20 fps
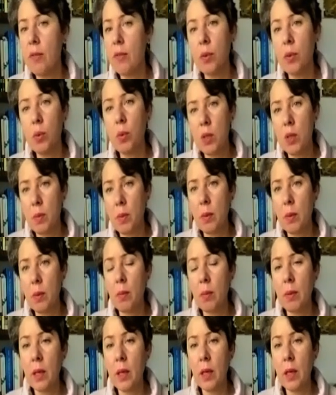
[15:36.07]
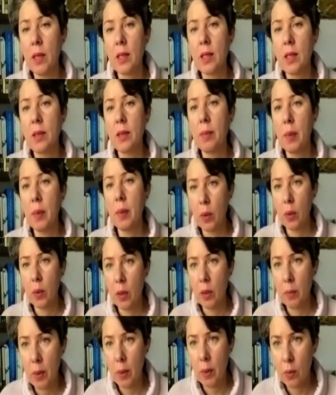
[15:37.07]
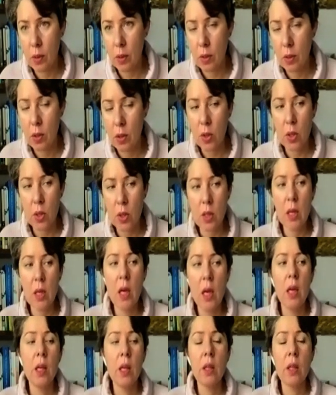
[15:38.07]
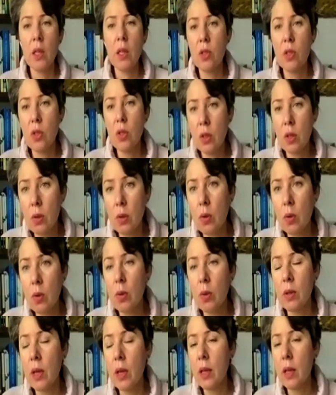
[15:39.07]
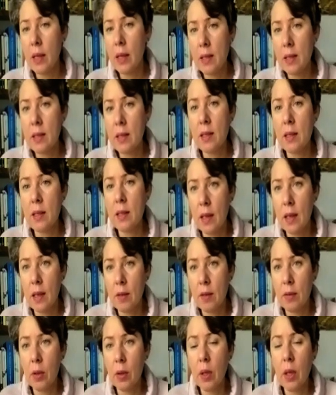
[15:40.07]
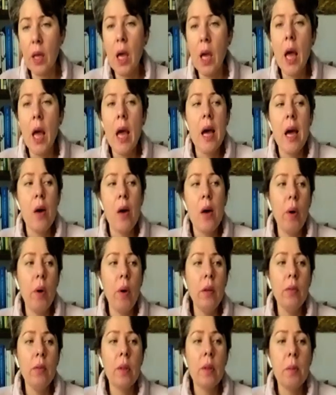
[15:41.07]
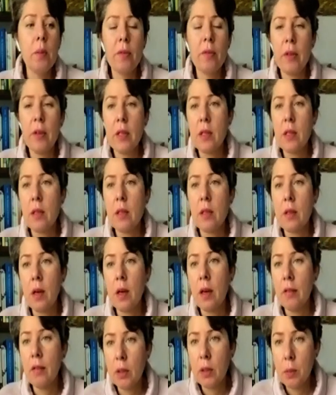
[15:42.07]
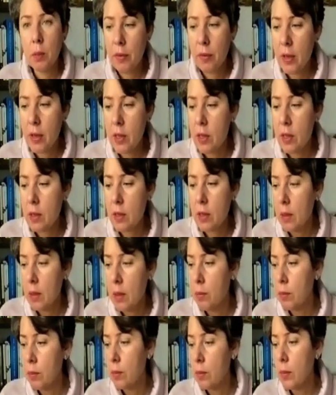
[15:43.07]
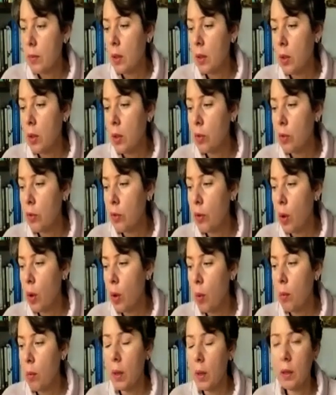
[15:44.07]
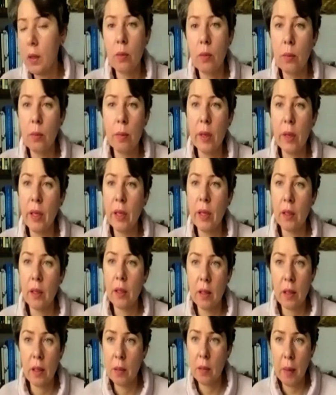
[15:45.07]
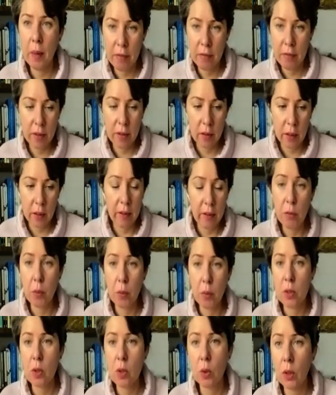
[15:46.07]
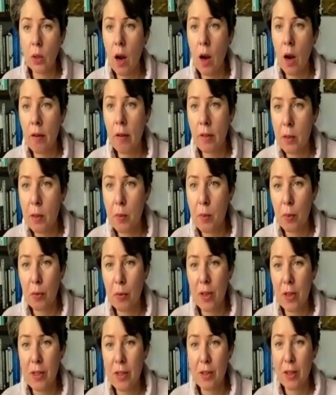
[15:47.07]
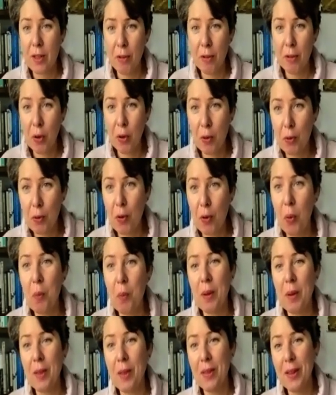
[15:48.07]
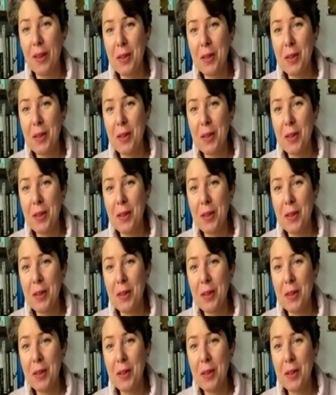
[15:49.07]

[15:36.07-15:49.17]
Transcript: Everyone probably has spoken about xenoestrogens. They are nasty stuff, okay? One of the professors, Harvard professors, learned from, and in my field, everyone's got a Harvard professor they've learned from.